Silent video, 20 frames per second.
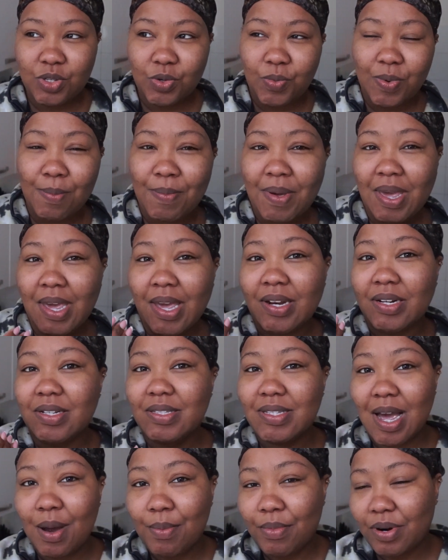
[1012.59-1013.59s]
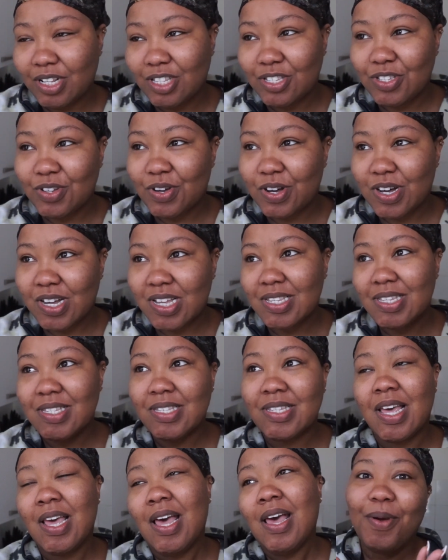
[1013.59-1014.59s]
So we made tambran sauce.